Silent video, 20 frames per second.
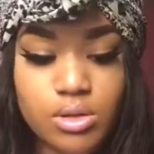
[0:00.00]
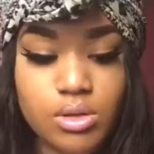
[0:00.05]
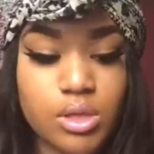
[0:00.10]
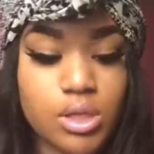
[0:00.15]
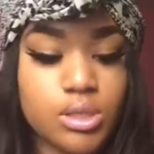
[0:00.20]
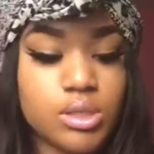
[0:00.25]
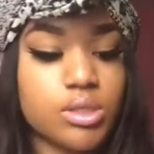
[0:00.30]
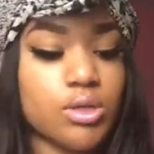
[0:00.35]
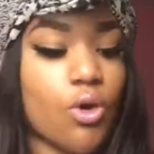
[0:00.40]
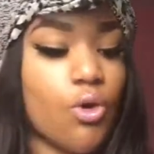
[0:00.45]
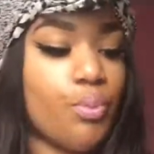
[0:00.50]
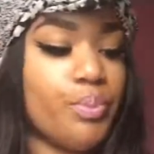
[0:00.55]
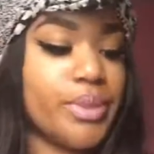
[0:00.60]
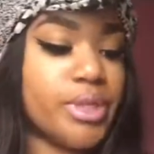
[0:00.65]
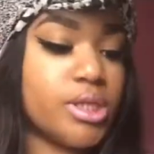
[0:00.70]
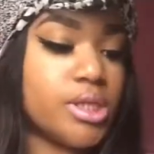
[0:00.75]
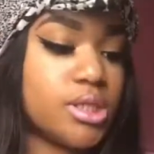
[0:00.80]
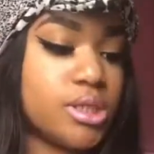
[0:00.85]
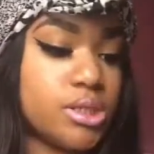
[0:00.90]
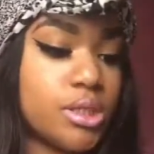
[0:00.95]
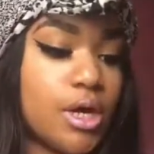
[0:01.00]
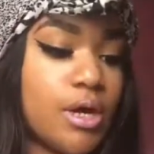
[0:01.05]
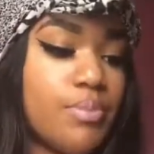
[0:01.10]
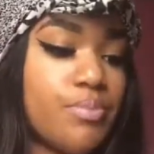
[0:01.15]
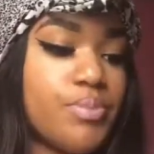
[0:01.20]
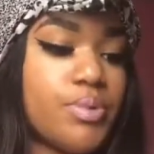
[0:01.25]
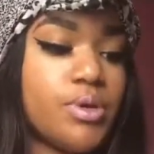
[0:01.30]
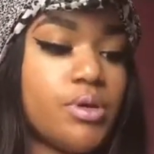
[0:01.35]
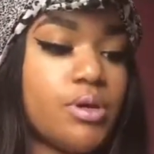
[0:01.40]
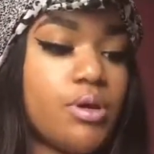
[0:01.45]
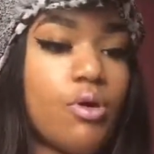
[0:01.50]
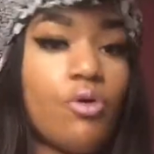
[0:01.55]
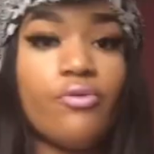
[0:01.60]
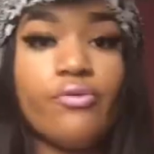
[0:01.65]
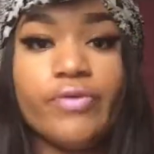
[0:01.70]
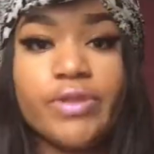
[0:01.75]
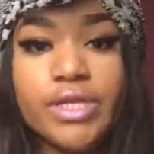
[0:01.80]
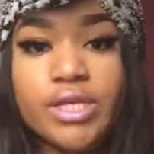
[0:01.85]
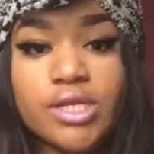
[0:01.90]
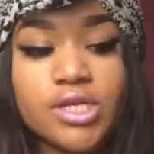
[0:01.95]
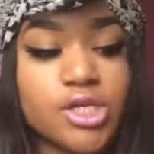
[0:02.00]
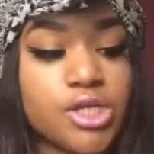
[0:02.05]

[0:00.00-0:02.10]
Let's open this up. Hopefully the